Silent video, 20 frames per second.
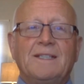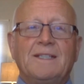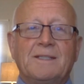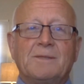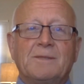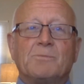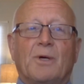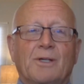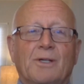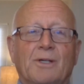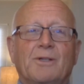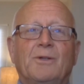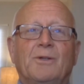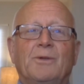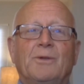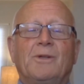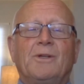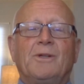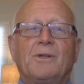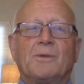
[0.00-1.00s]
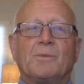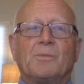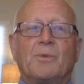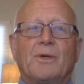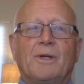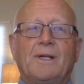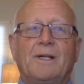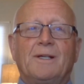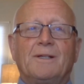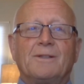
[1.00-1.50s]
in part due to your
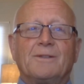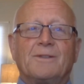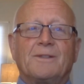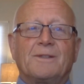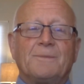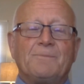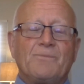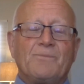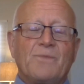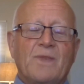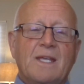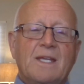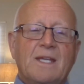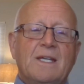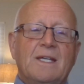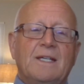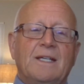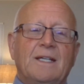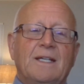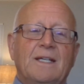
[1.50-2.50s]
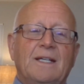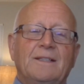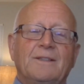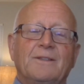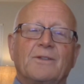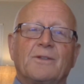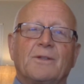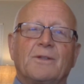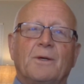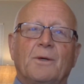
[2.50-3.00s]
prayers.
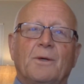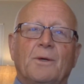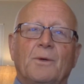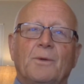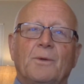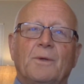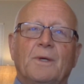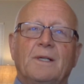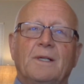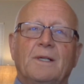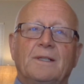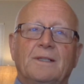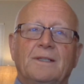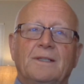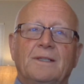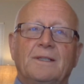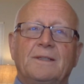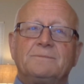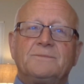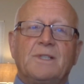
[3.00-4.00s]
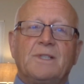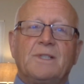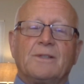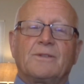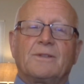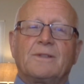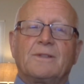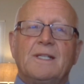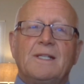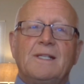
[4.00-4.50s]
And so uh,
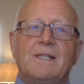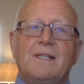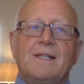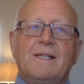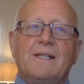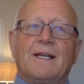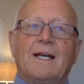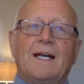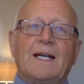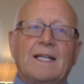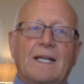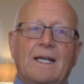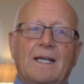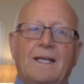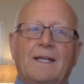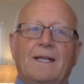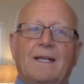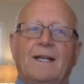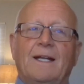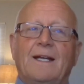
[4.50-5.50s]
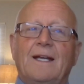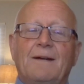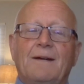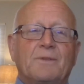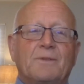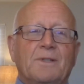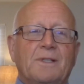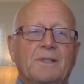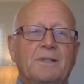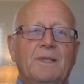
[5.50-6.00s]
just, I, and I
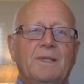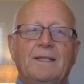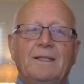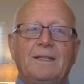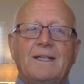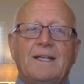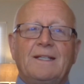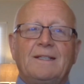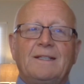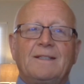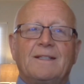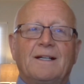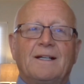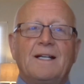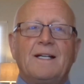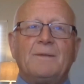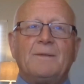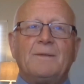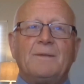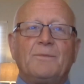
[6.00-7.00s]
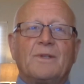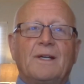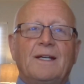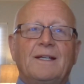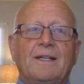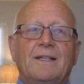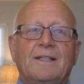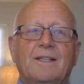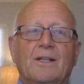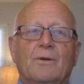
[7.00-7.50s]
have to admit at times
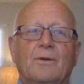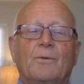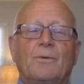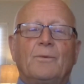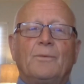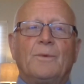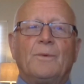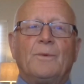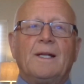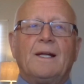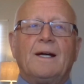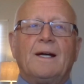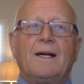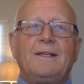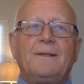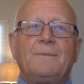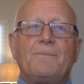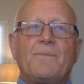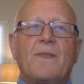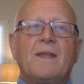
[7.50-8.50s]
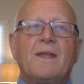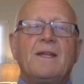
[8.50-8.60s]
I, you know, when I